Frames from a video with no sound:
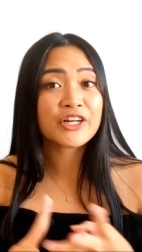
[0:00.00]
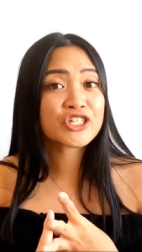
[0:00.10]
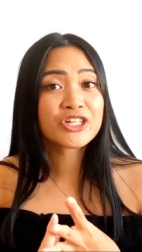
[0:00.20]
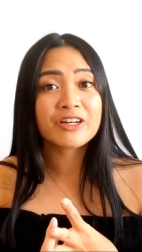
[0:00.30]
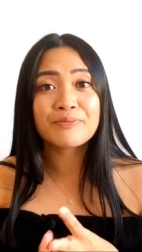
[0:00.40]

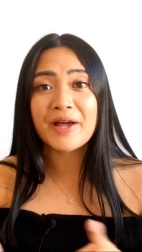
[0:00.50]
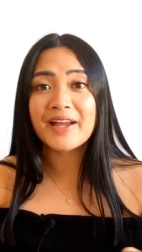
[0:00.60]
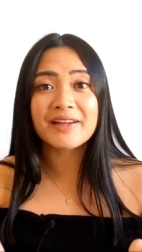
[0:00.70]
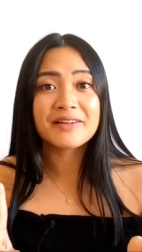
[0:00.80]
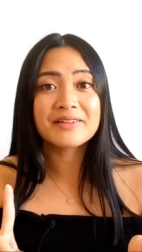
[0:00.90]
friendship,
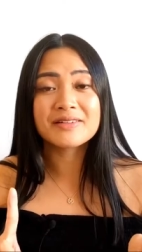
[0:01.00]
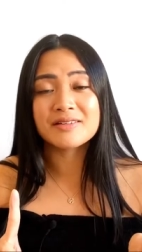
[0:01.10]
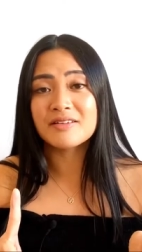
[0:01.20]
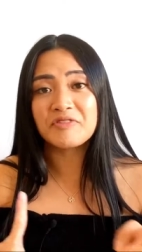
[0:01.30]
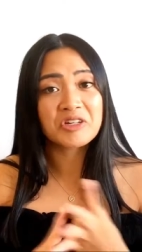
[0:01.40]

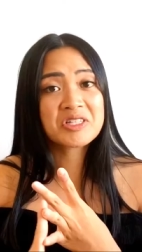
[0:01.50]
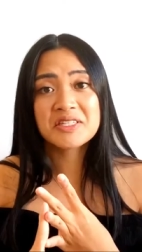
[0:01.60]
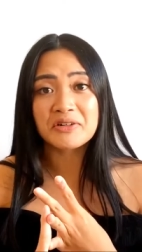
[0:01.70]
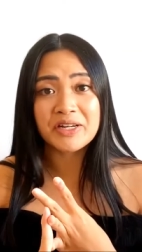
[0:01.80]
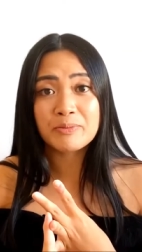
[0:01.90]
and if you're
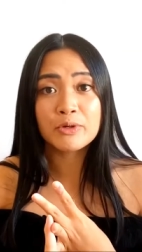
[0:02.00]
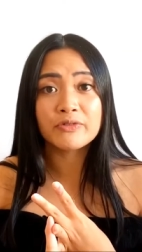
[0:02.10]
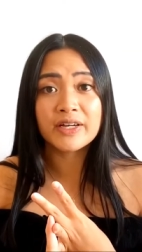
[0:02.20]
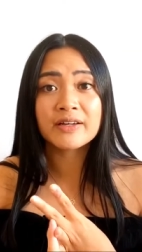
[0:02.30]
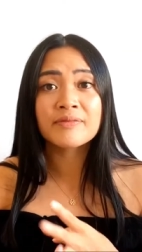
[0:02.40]
considering
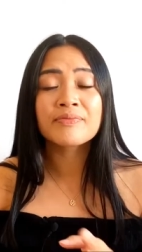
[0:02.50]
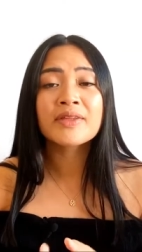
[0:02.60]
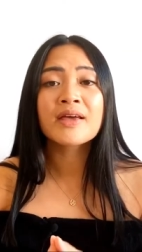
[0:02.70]
moving.